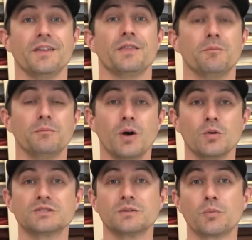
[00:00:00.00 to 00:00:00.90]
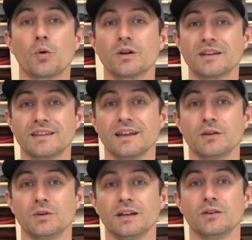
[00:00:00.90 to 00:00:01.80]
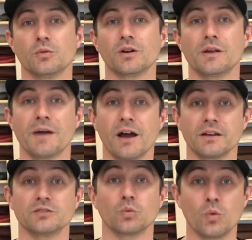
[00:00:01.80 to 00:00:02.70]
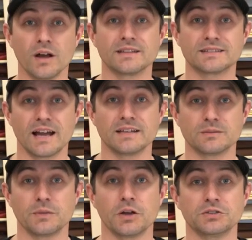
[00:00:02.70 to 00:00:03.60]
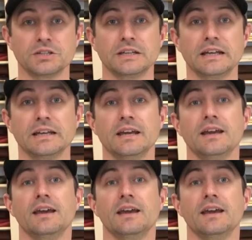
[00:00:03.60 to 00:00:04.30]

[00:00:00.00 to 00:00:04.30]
the most important thing we need to worry about is what size of belt do you need?